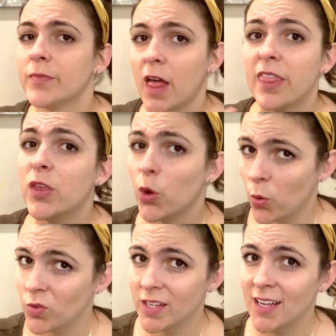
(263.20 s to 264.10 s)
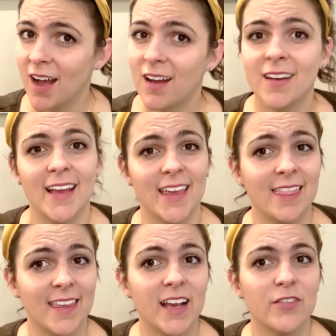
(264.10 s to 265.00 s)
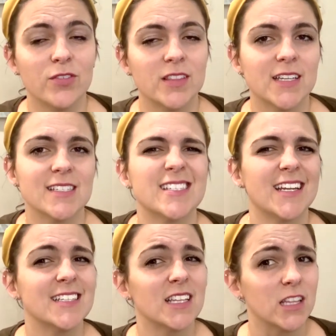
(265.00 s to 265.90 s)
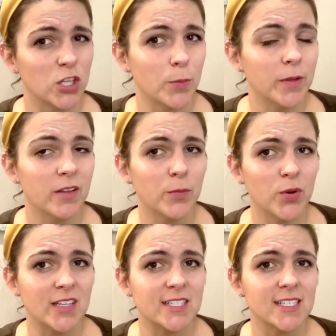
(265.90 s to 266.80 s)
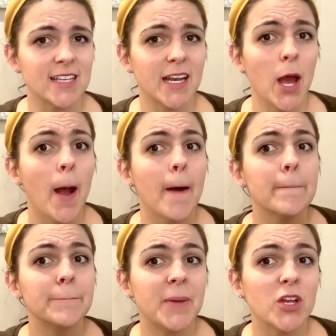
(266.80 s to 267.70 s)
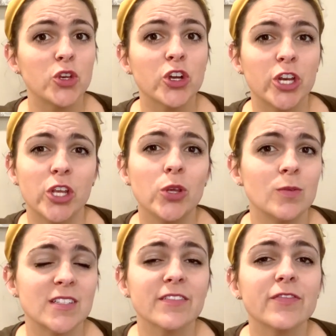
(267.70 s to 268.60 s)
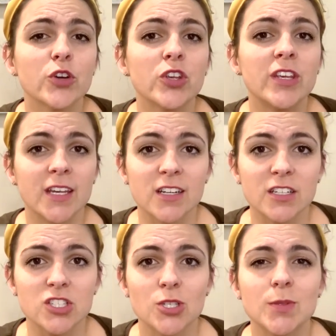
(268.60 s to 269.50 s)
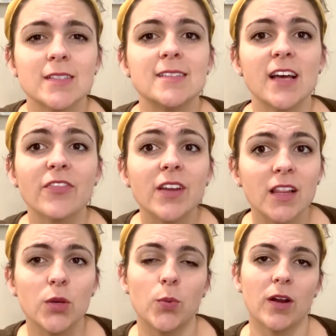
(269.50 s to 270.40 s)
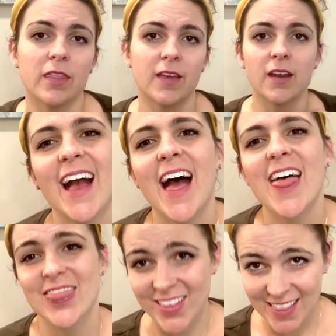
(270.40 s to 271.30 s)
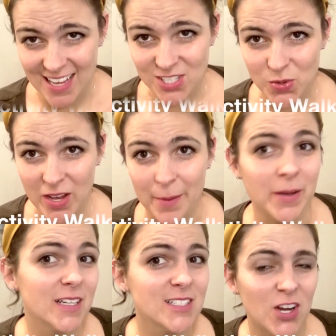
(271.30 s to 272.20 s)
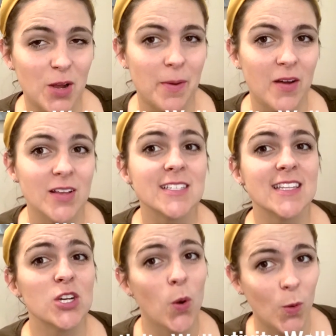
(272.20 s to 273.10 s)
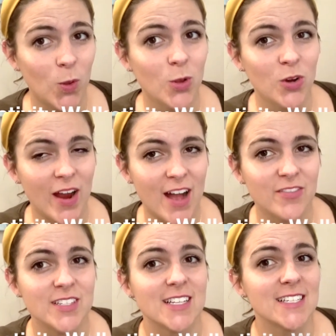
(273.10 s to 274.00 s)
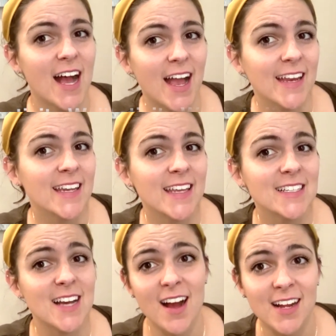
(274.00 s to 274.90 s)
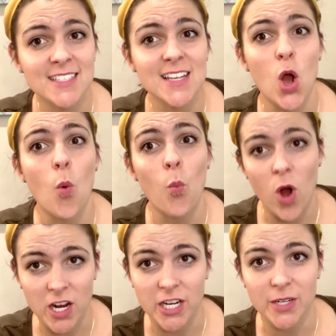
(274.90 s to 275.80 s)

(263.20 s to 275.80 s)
The only con I can think of with this is that it's a little bit on the pricey side, but you're gonna use it for years, so it's definitely worth it. The last toy I'm gonna talk about is the Colecraft Tiny Tot Walker.